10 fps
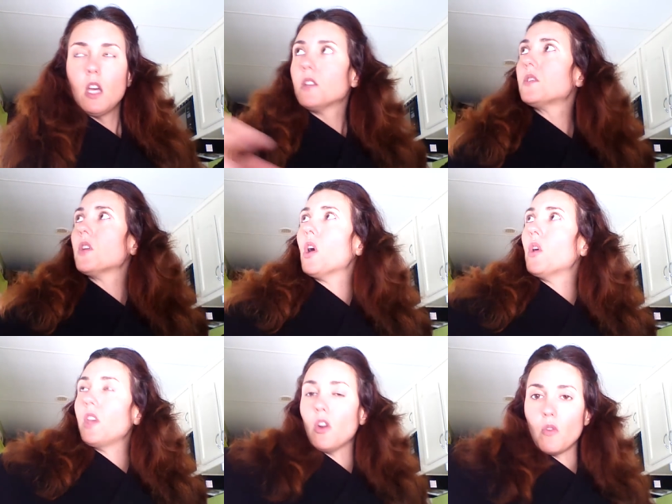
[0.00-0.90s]
So,
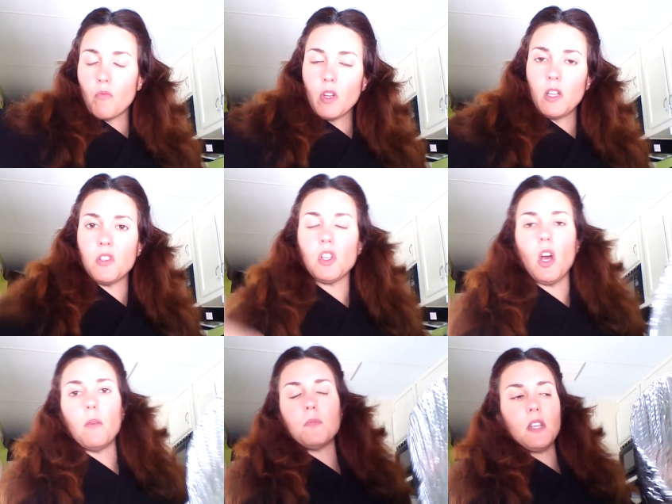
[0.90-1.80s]
you know, it really
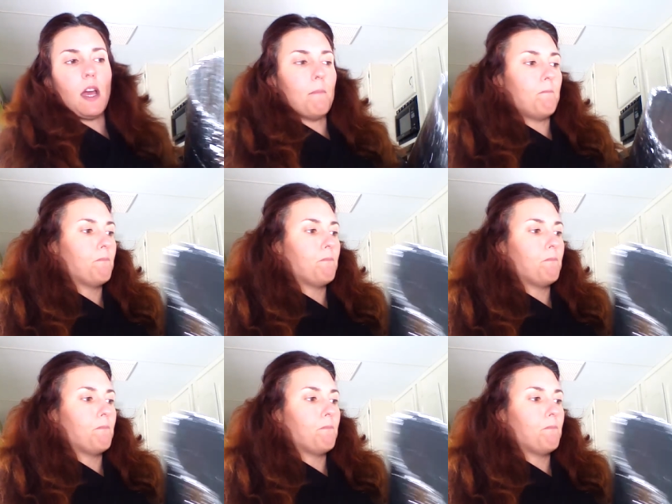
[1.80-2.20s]
stopped, um,